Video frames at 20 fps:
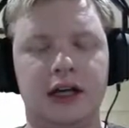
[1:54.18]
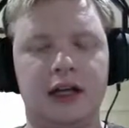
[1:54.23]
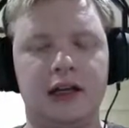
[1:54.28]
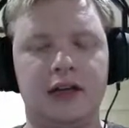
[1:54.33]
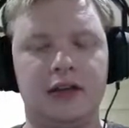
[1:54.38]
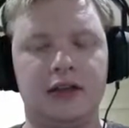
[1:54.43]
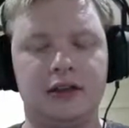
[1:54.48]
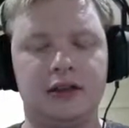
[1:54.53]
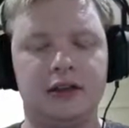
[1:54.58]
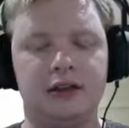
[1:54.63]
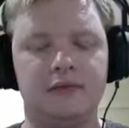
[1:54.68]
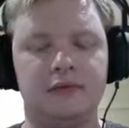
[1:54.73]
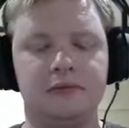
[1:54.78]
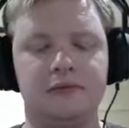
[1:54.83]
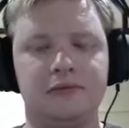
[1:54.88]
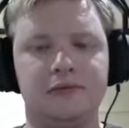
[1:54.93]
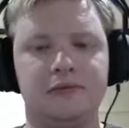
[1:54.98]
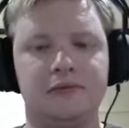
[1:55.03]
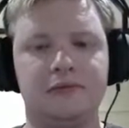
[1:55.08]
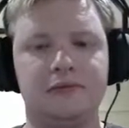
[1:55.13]
and
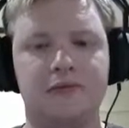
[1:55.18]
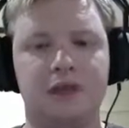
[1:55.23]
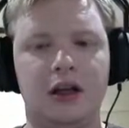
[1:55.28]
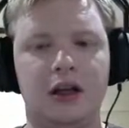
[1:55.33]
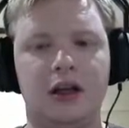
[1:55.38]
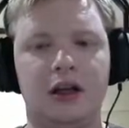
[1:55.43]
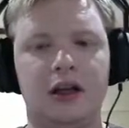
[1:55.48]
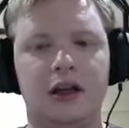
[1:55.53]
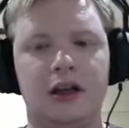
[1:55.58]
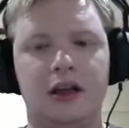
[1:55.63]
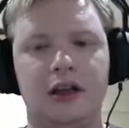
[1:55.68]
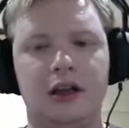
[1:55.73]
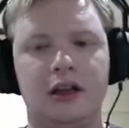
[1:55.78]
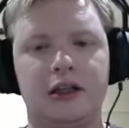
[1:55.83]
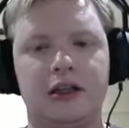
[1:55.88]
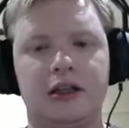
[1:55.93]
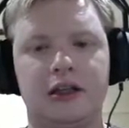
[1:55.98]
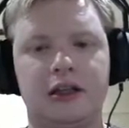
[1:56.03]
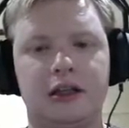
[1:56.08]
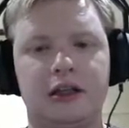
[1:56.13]

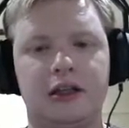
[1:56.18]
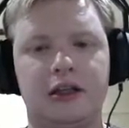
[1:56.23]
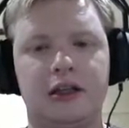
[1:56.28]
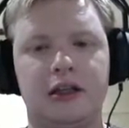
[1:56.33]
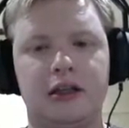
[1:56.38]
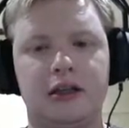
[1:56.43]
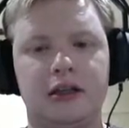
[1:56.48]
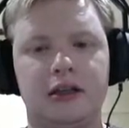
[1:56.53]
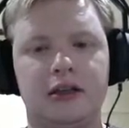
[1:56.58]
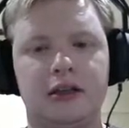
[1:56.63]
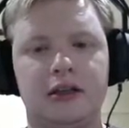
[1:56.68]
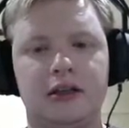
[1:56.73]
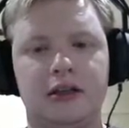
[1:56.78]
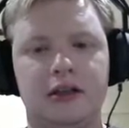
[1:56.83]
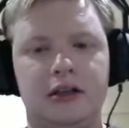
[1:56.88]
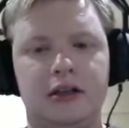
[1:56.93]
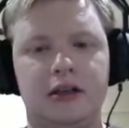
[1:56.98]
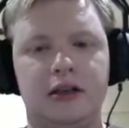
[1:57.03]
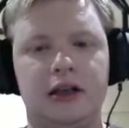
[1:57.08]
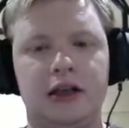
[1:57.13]
this
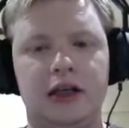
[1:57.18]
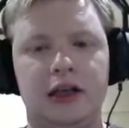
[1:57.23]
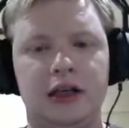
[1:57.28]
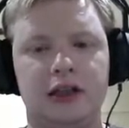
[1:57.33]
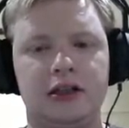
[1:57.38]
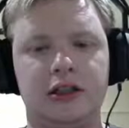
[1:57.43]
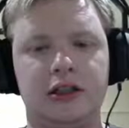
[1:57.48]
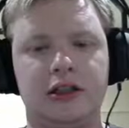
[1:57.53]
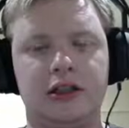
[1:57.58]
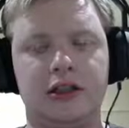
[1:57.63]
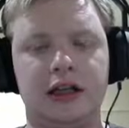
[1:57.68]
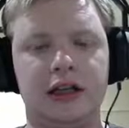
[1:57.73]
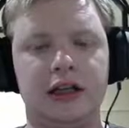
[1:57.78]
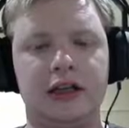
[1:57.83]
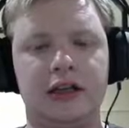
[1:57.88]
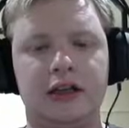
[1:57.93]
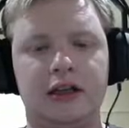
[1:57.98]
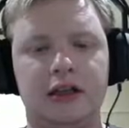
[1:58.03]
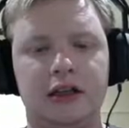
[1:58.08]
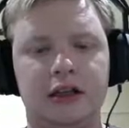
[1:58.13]
is a
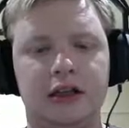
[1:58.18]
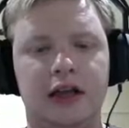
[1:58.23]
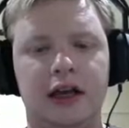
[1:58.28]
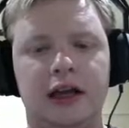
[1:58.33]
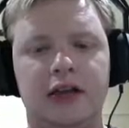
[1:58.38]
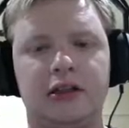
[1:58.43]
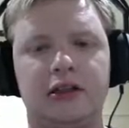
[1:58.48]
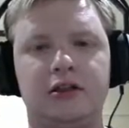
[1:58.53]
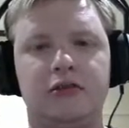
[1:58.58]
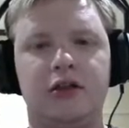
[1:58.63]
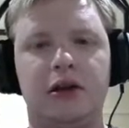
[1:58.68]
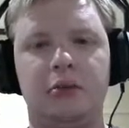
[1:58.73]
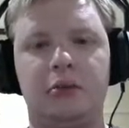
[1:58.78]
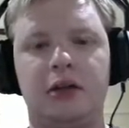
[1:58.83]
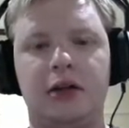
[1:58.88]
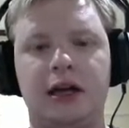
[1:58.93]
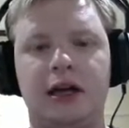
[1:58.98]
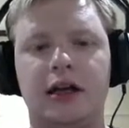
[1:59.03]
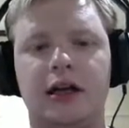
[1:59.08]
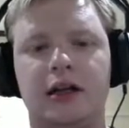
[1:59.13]
scene that they actually
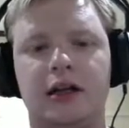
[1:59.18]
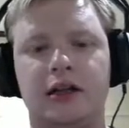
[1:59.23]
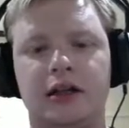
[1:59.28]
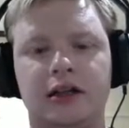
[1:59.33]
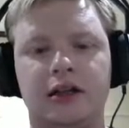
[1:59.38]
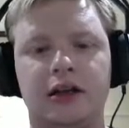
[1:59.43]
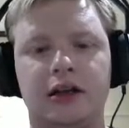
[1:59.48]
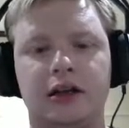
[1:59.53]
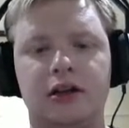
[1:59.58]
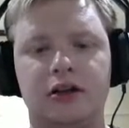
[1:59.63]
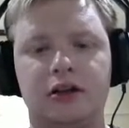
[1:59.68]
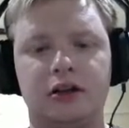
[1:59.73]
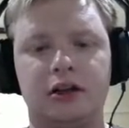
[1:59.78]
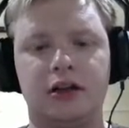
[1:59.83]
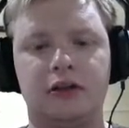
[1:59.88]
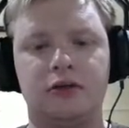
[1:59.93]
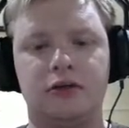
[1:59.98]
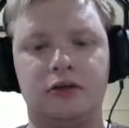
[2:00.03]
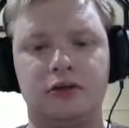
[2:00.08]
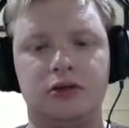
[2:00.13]
replicated in LEGO
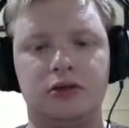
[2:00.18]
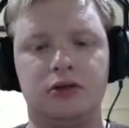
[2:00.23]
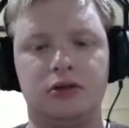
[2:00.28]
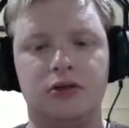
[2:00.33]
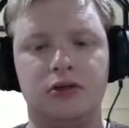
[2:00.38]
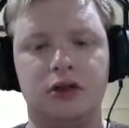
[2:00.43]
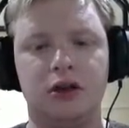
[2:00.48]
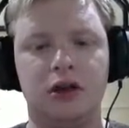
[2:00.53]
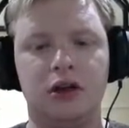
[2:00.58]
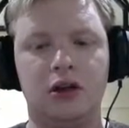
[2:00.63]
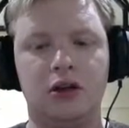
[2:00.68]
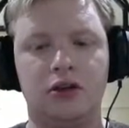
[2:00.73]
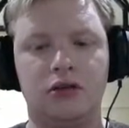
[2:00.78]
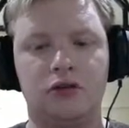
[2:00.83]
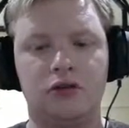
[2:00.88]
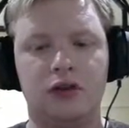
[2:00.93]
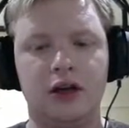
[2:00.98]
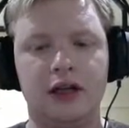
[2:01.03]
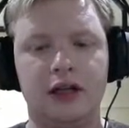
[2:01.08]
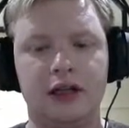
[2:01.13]
Star Wars
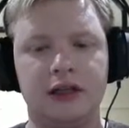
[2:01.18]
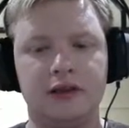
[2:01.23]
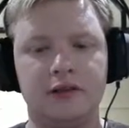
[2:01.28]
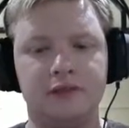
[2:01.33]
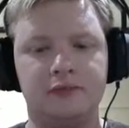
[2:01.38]
3.